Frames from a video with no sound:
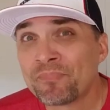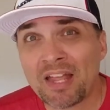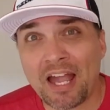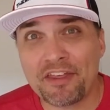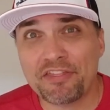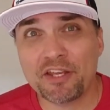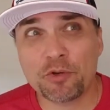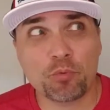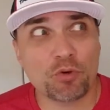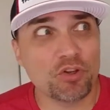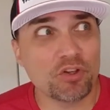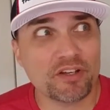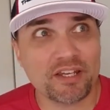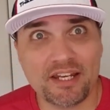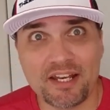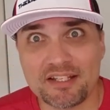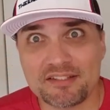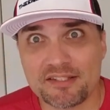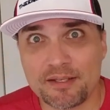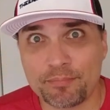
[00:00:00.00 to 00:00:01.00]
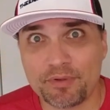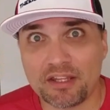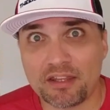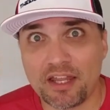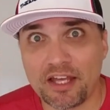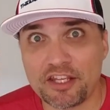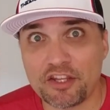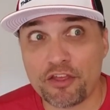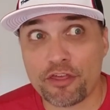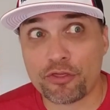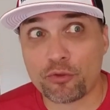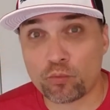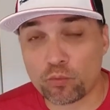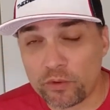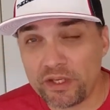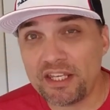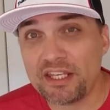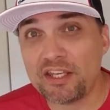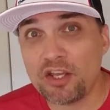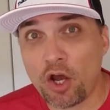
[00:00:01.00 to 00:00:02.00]
I think we're looking at something like
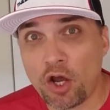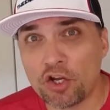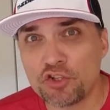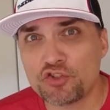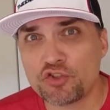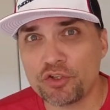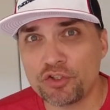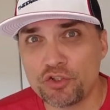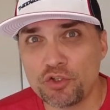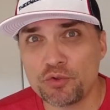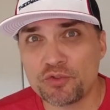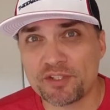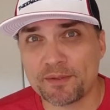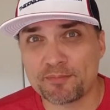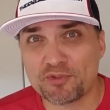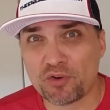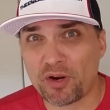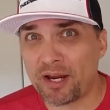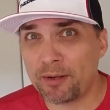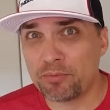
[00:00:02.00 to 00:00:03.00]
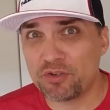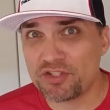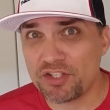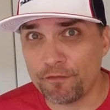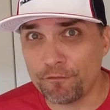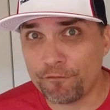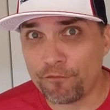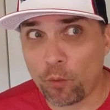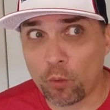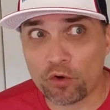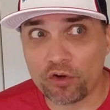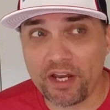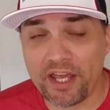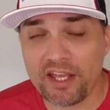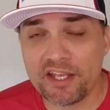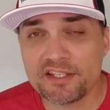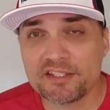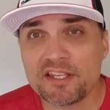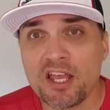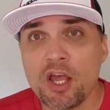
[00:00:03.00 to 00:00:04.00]
three hundred new subscribers in four
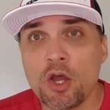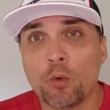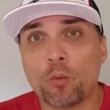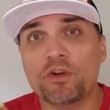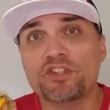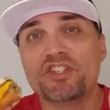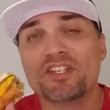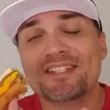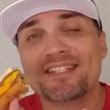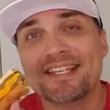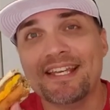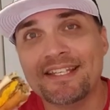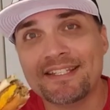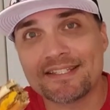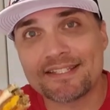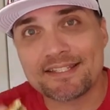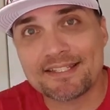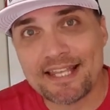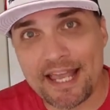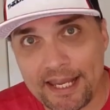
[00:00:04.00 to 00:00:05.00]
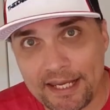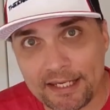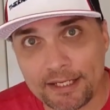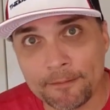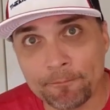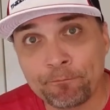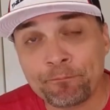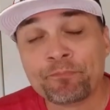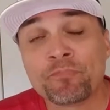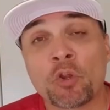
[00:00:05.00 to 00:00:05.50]
days, which is insane,